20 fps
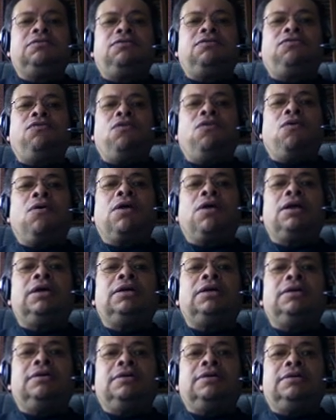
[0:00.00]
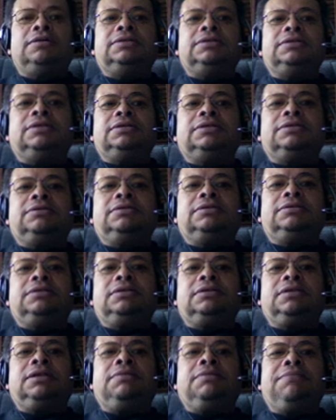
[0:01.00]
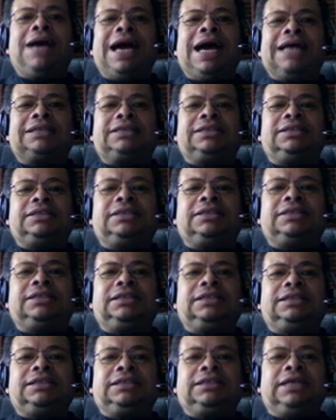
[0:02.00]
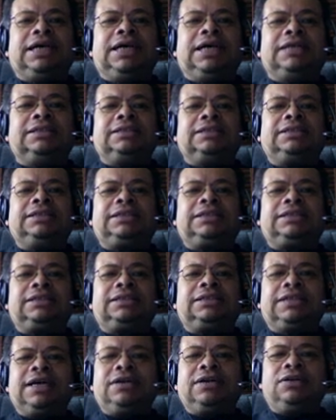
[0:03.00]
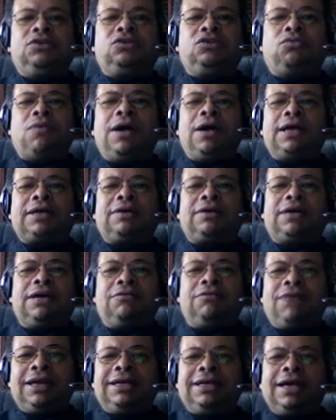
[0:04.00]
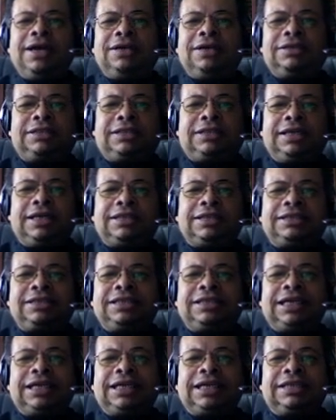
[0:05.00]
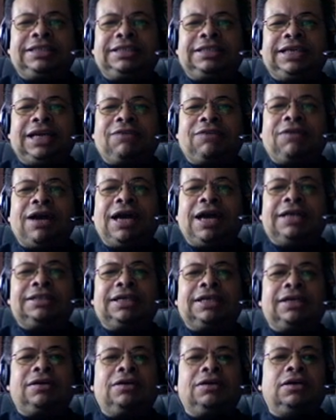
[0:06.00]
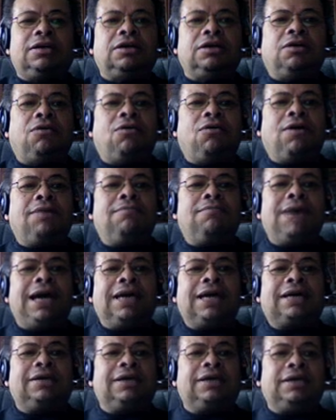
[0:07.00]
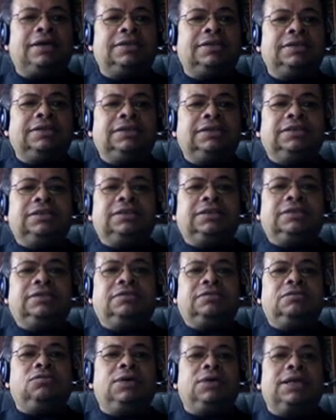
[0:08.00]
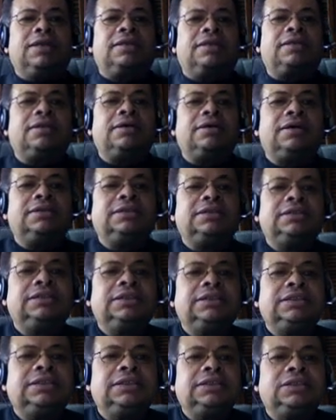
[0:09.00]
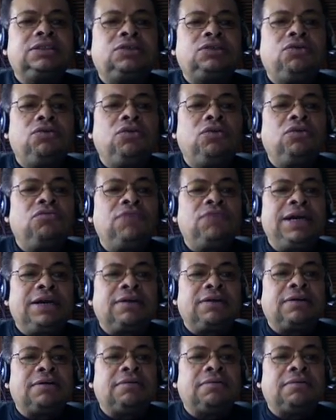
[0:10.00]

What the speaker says: for the Mac. And this is NetNewsWire, and right now you see it's synchronizing automatically with Google Reader.